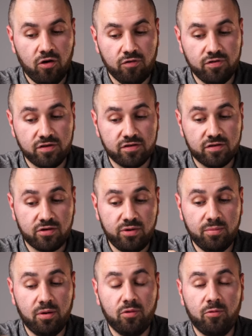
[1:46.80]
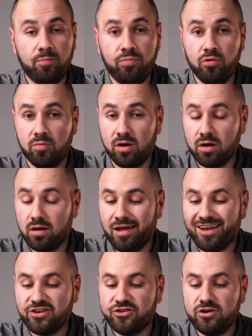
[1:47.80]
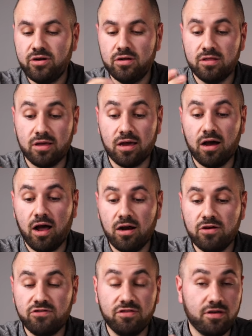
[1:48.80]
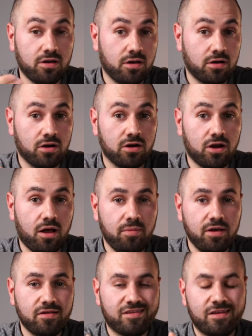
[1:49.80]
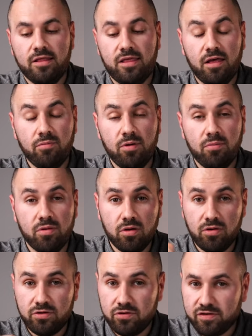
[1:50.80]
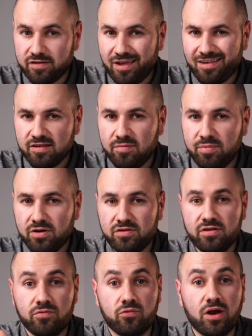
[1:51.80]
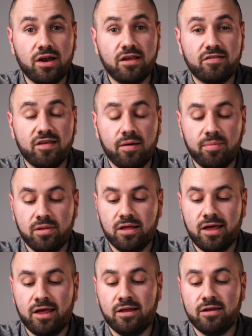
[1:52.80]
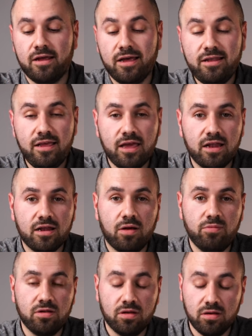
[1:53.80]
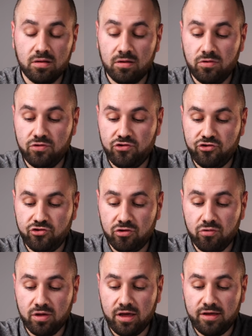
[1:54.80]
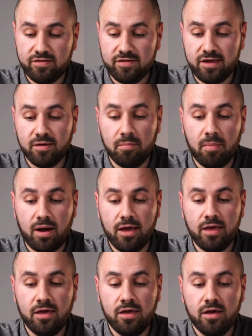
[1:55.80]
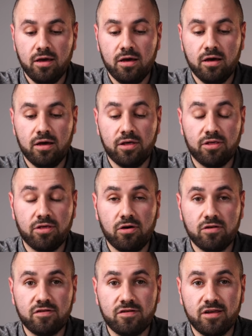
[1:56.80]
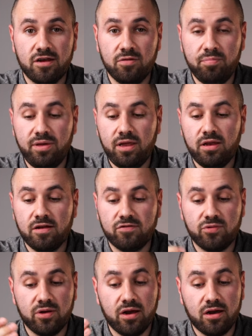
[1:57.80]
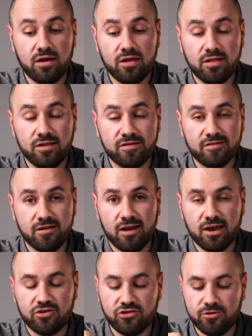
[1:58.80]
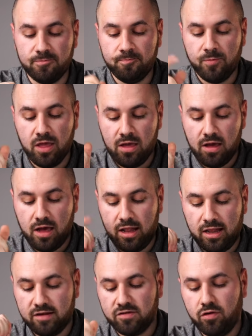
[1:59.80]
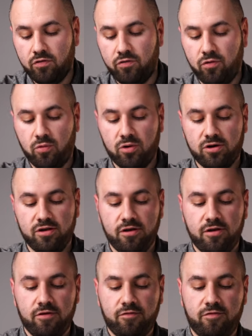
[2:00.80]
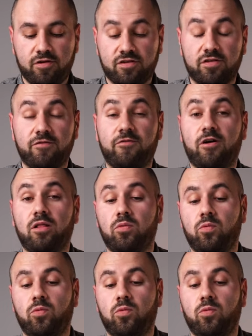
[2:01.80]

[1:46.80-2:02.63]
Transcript: of the Scribo Piuma collection, the colors, the ergonomics. Then we will go into a size comparison, writing sample, and at the end I will conclude showcasing my uh, thoughts and opinions regarding this collection. And let's go forward, first of all,